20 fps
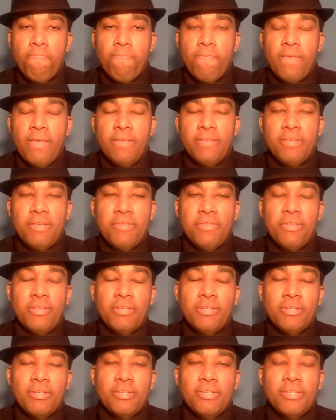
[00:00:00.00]
He said
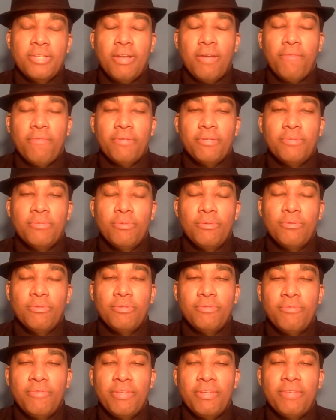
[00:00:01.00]
this is a selfless move.
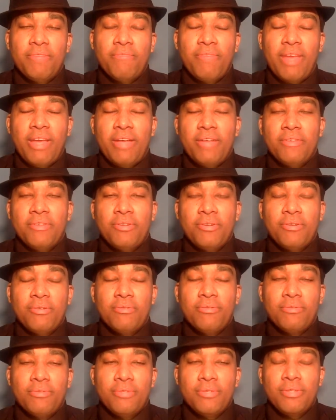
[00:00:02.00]
Van
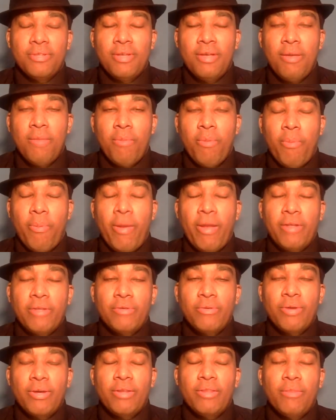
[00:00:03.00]
Jones,
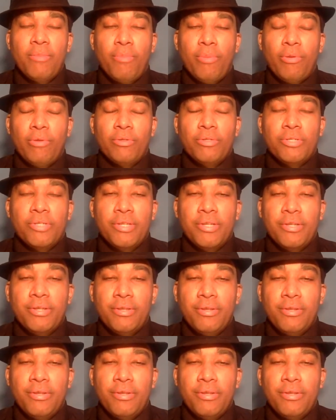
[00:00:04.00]
perpetuating the bullshit.